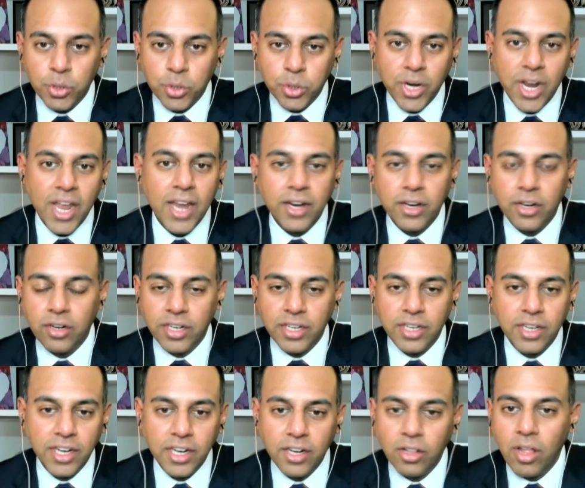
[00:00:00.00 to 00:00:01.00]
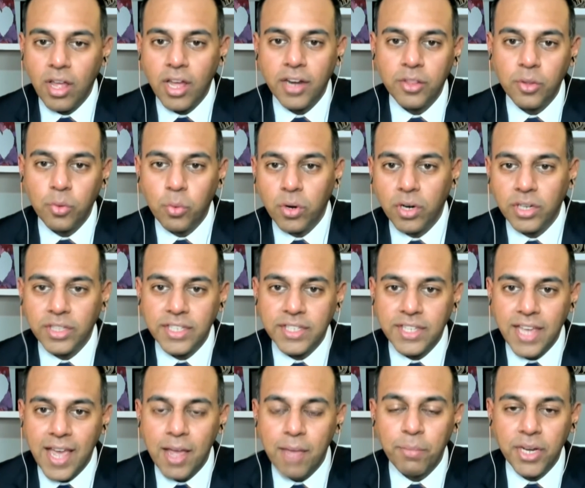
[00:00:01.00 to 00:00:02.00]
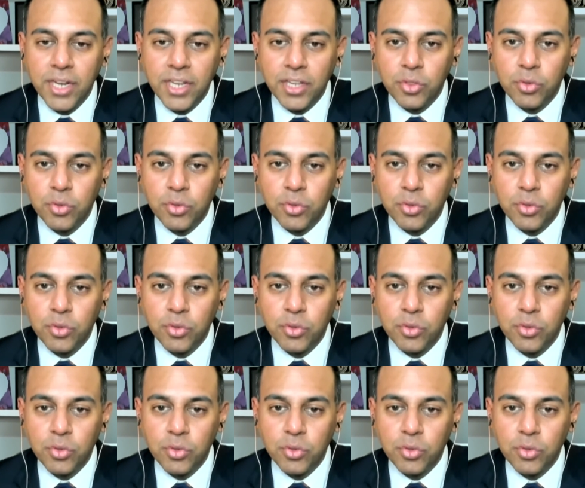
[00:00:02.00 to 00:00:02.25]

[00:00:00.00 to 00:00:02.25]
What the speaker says: tracker and a lot of the work that's happening